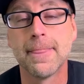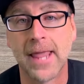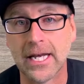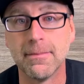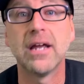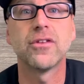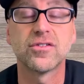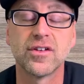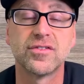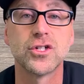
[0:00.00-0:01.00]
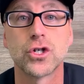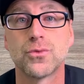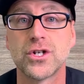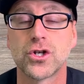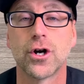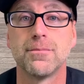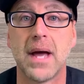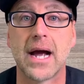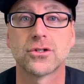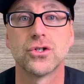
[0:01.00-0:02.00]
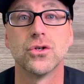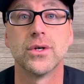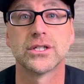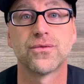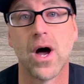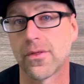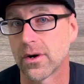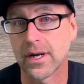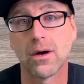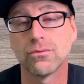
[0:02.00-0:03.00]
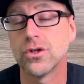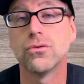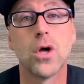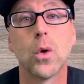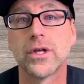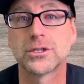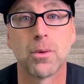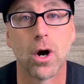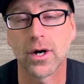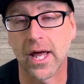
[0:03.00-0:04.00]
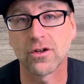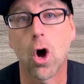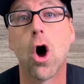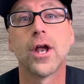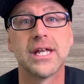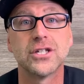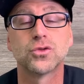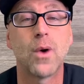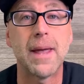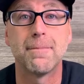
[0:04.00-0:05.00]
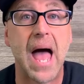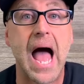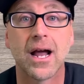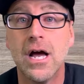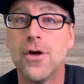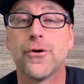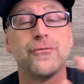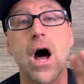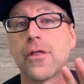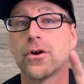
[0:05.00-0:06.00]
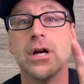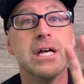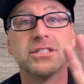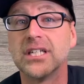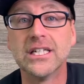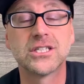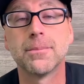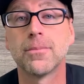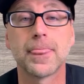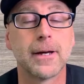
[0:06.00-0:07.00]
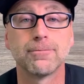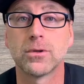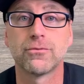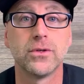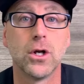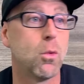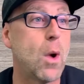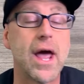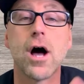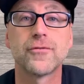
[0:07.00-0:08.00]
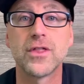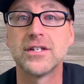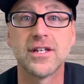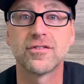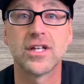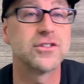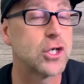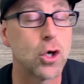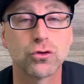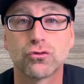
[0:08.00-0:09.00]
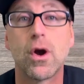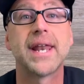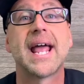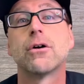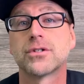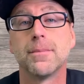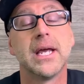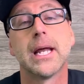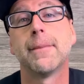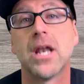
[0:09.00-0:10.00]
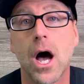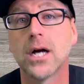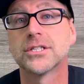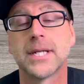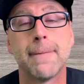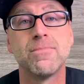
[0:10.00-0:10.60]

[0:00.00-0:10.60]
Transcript: and he made this decision to return back to his father. Now, you know this part. On his way back, the father sees him you know, way off in the distance and goes running out to meet him and hugs him,